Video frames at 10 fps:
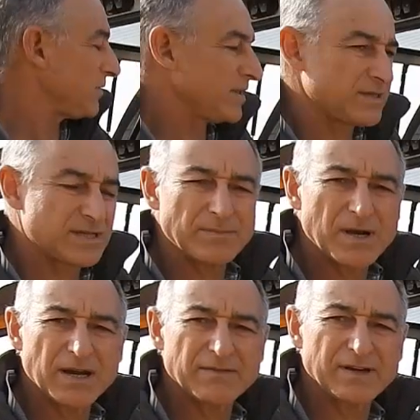with some
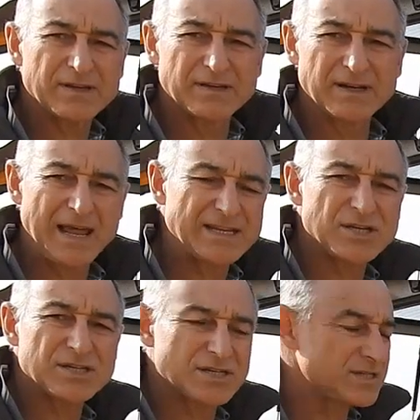kind of a
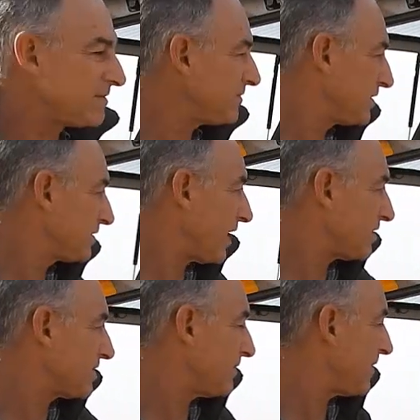latching system to
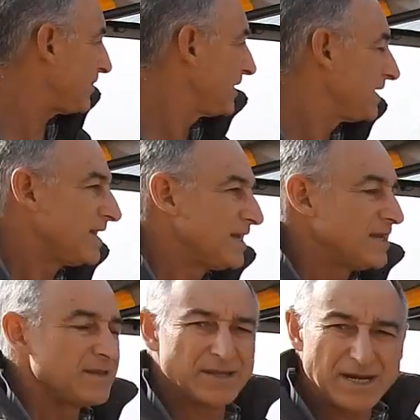close them up.
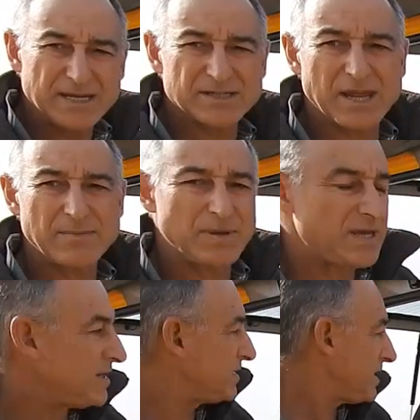The next step
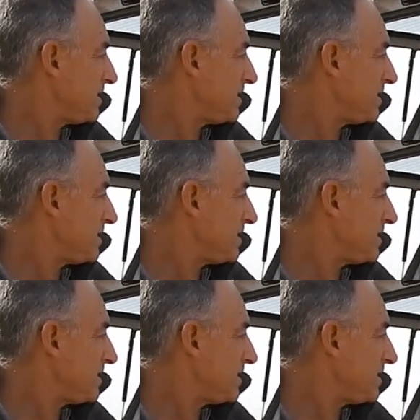is,